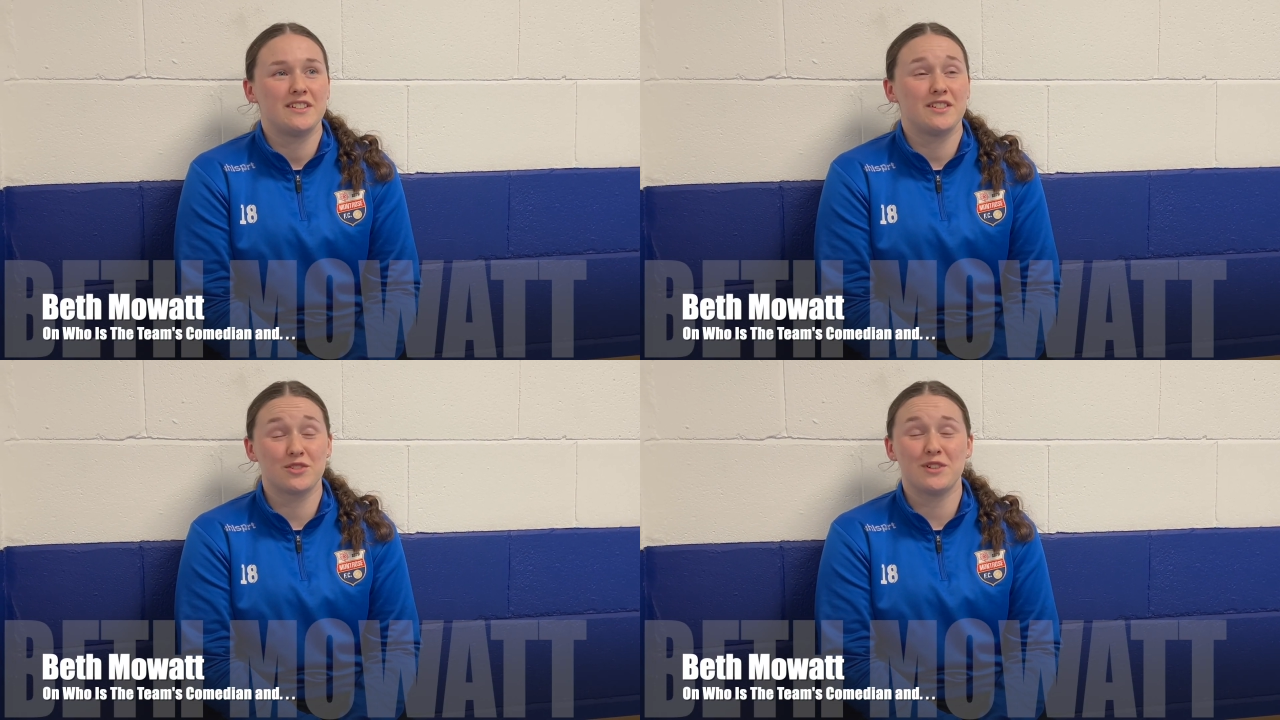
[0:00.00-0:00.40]

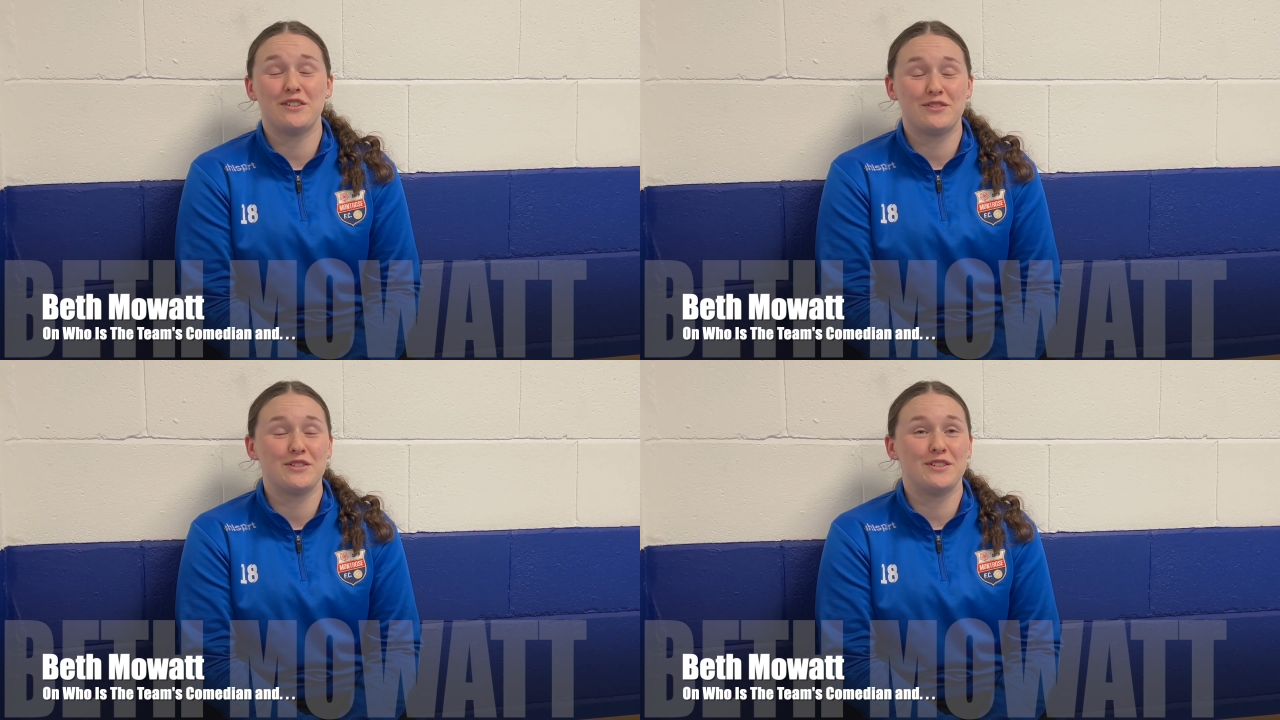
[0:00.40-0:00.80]
There's quite a
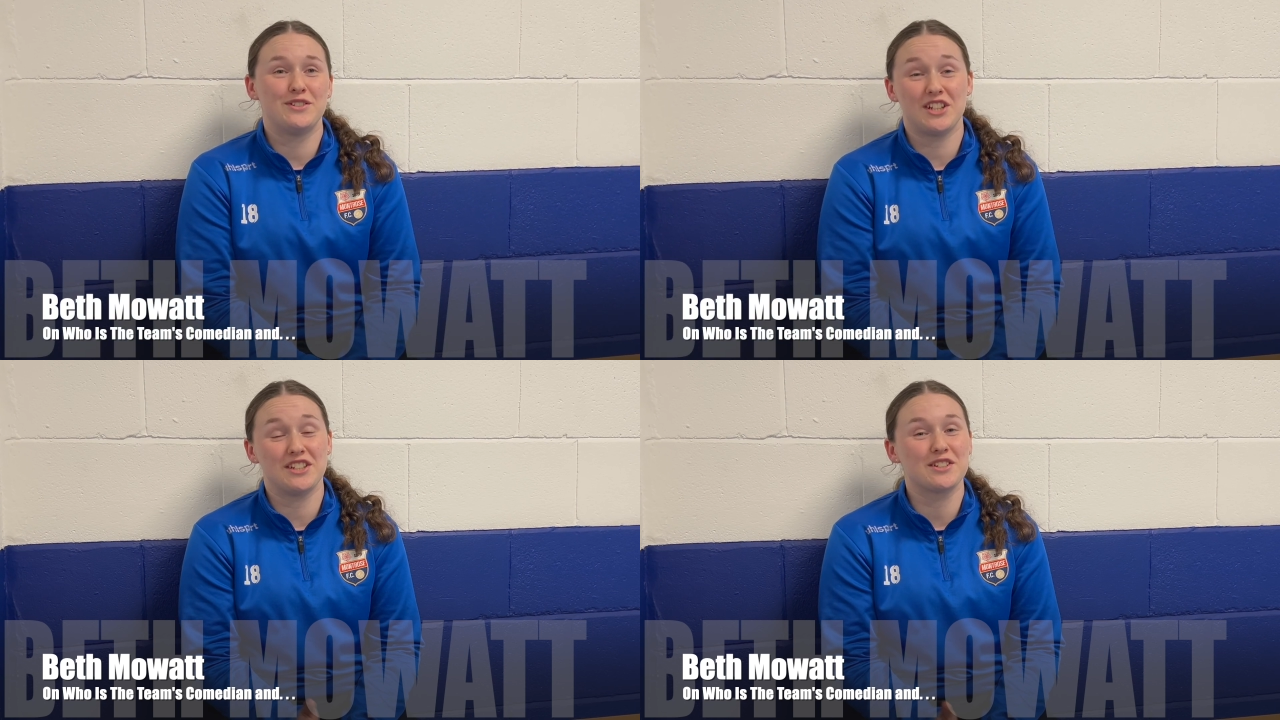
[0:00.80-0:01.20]
few.
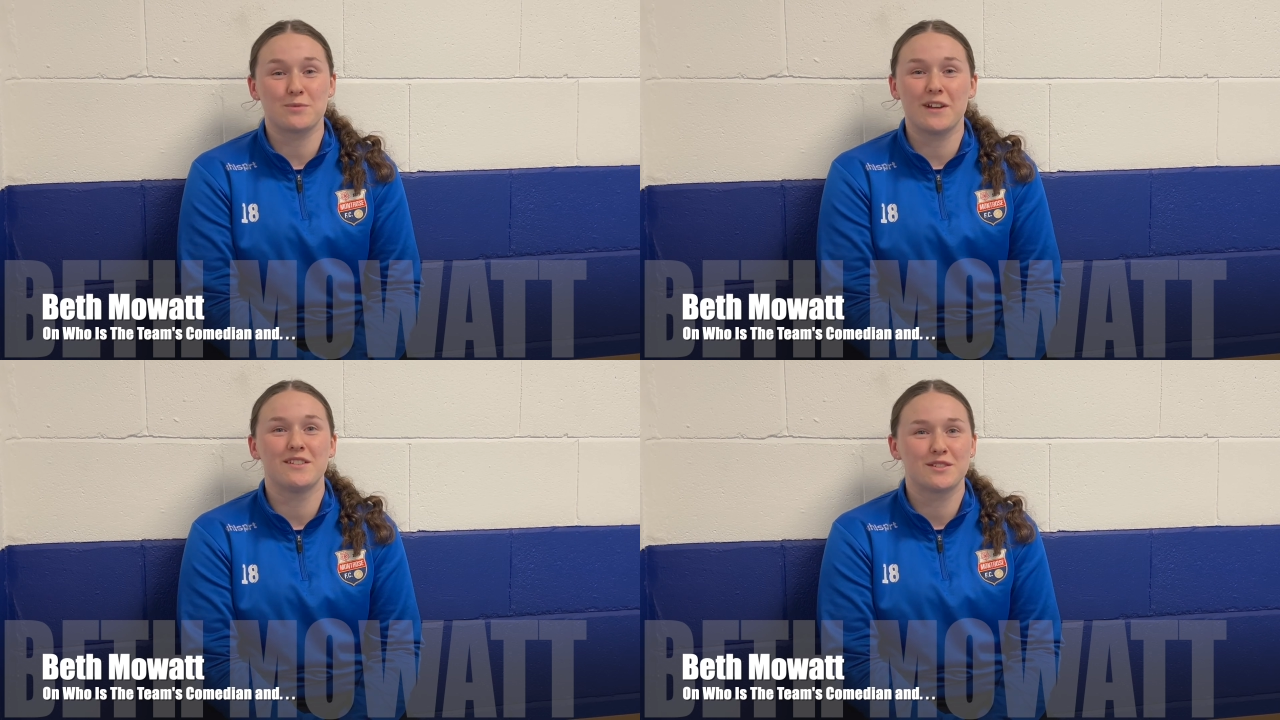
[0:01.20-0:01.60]
Jade as
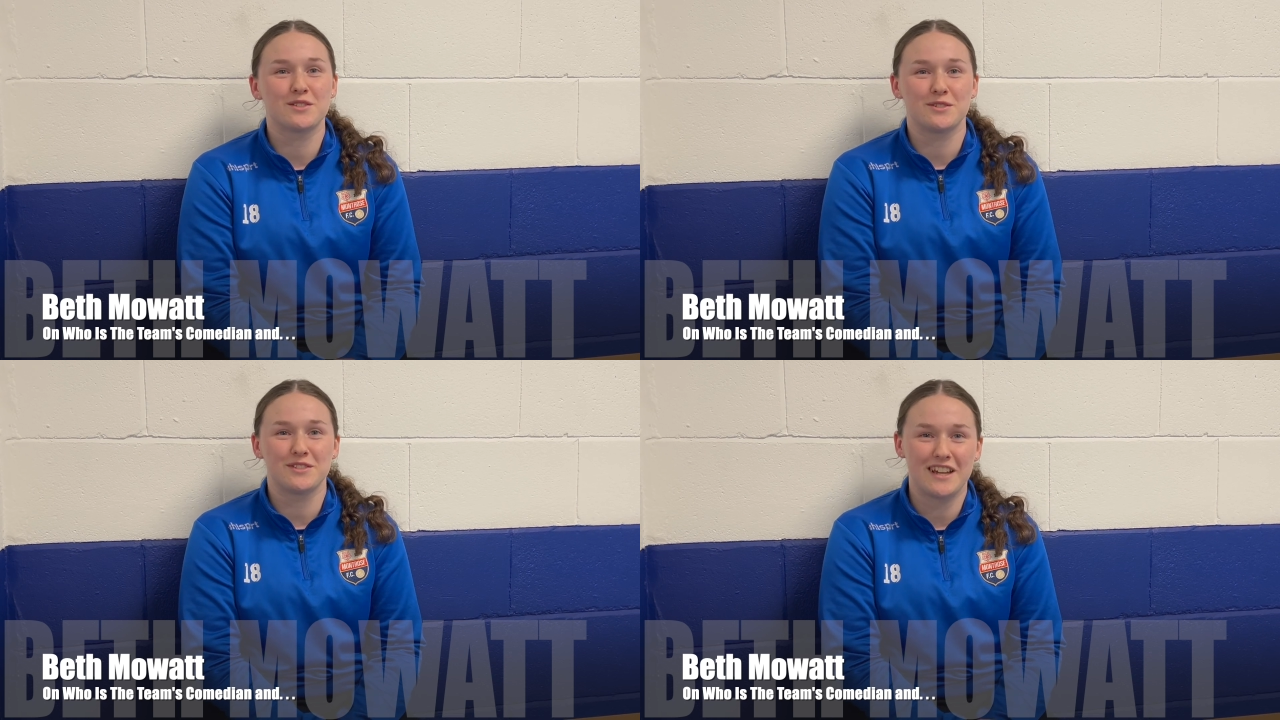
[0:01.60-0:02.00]
well.
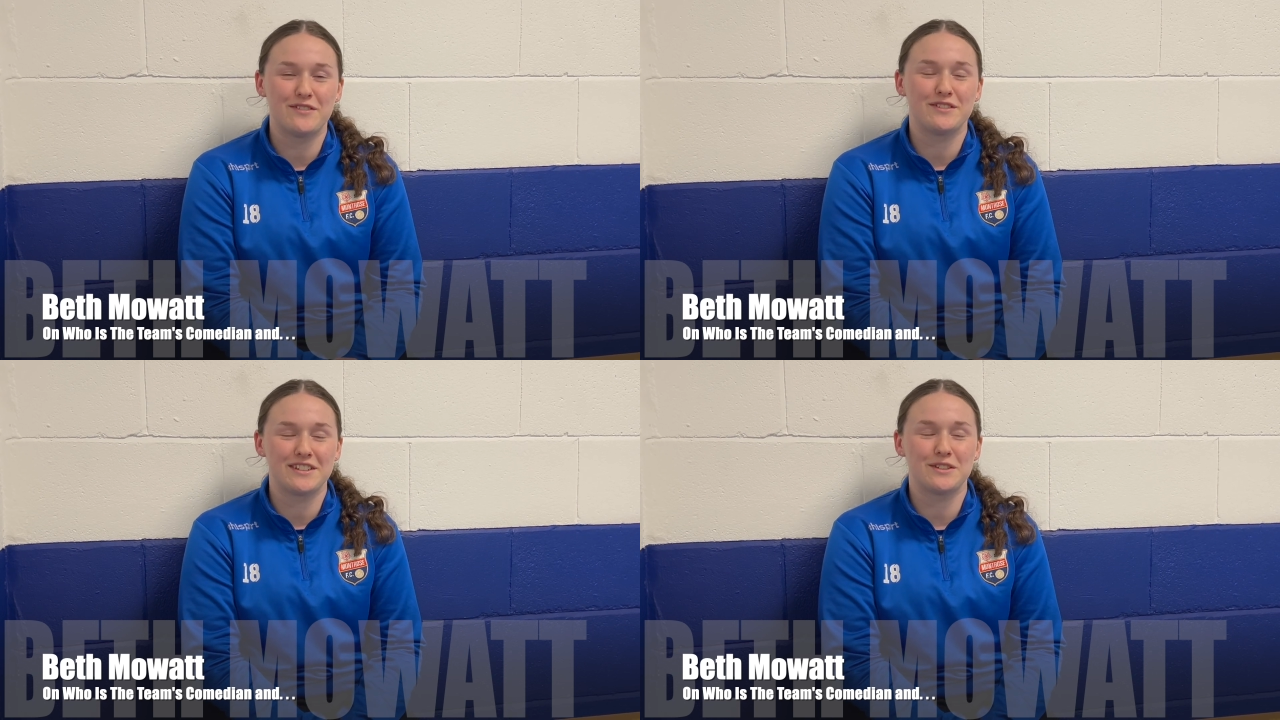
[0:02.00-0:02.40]
So
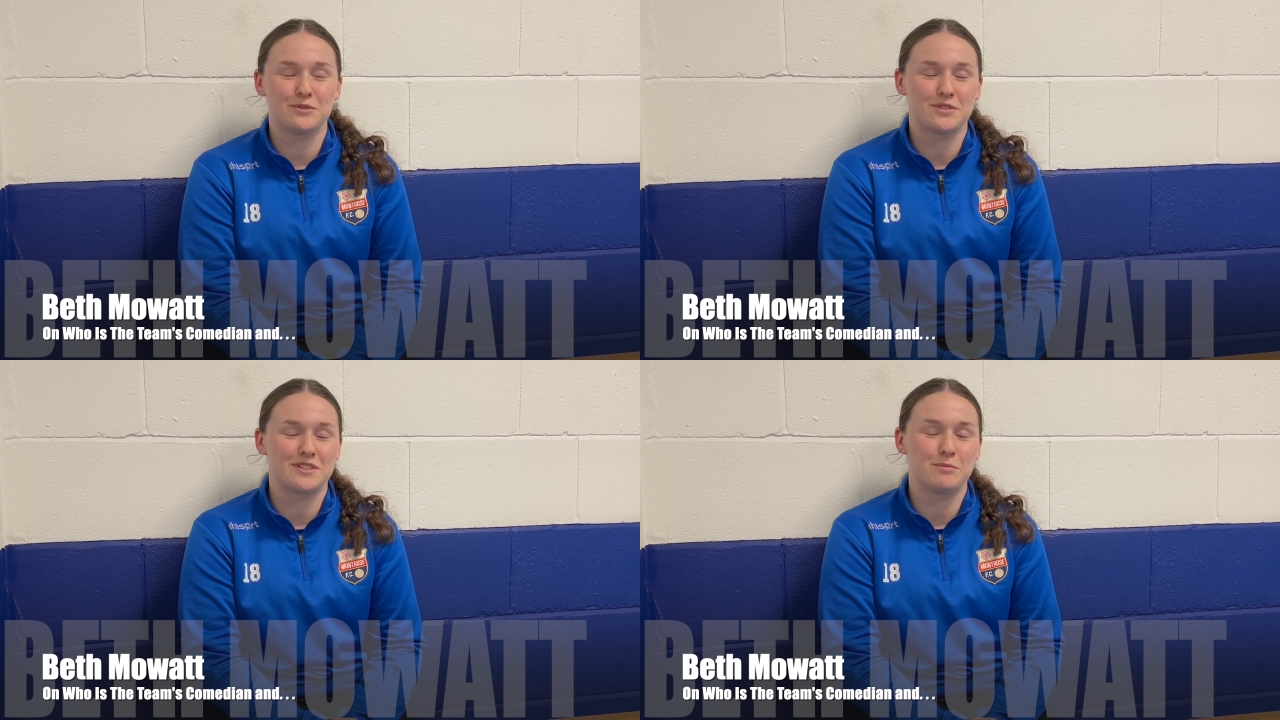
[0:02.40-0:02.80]
definitely
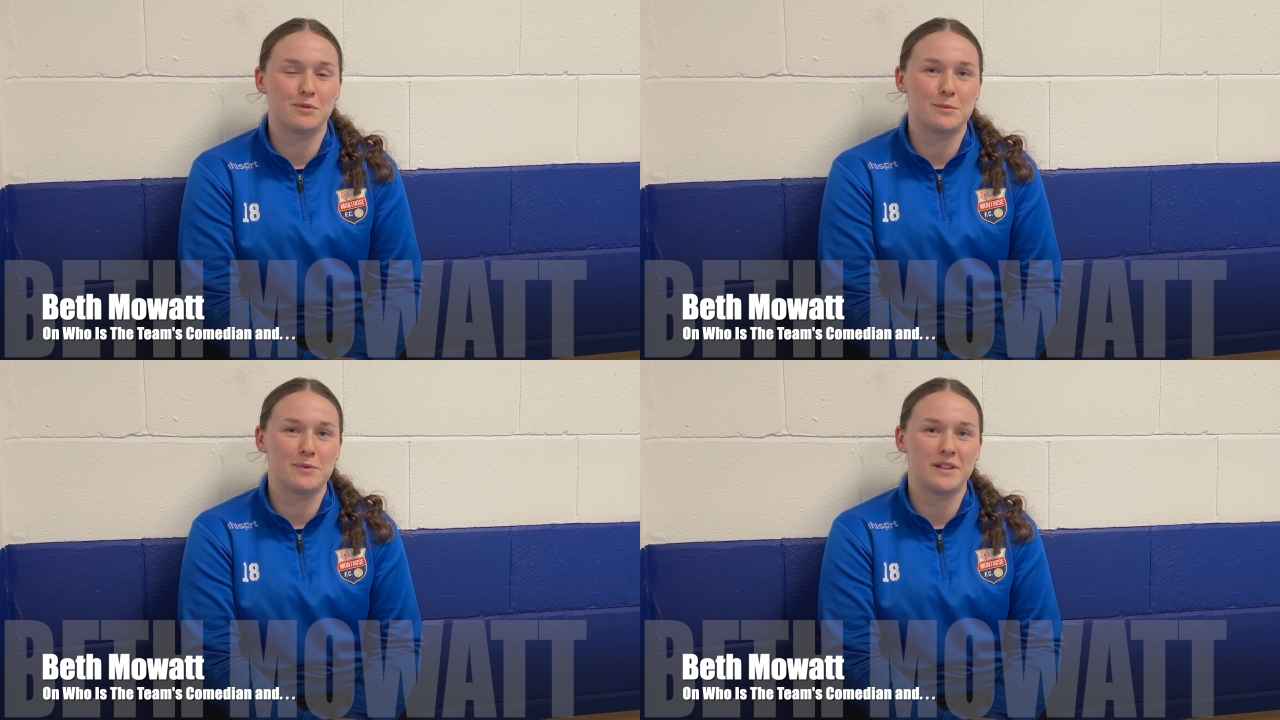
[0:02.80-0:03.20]
those three, probably.